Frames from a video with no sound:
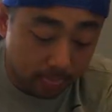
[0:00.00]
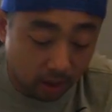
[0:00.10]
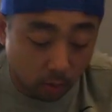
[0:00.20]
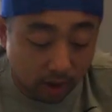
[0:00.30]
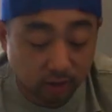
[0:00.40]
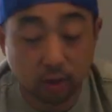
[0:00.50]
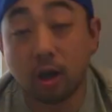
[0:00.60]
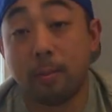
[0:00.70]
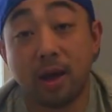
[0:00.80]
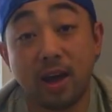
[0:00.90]
what actually
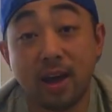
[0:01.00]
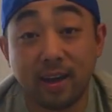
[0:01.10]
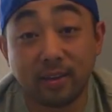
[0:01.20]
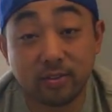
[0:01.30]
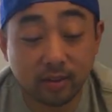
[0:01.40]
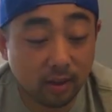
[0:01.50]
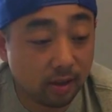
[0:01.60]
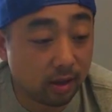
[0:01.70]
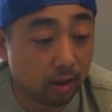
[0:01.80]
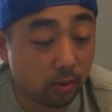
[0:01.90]
caught my eyes
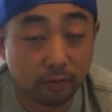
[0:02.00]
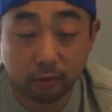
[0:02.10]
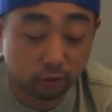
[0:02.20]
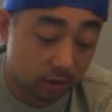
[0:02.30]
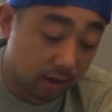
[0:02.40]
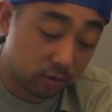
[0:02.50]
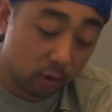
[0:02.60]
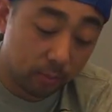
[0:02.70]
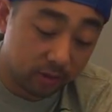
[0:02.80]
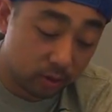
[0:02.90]
uh, when I first actually
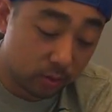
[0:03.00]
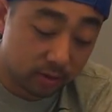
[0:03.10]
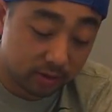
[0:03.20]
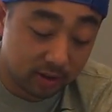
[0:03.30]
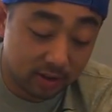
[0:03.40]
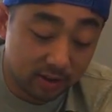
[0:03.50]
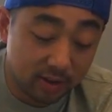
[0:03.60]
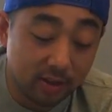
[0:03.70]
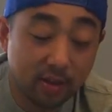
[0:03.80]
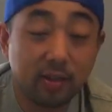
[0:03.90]
opened this was
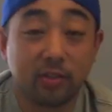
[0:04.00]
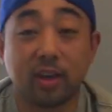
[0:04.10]
the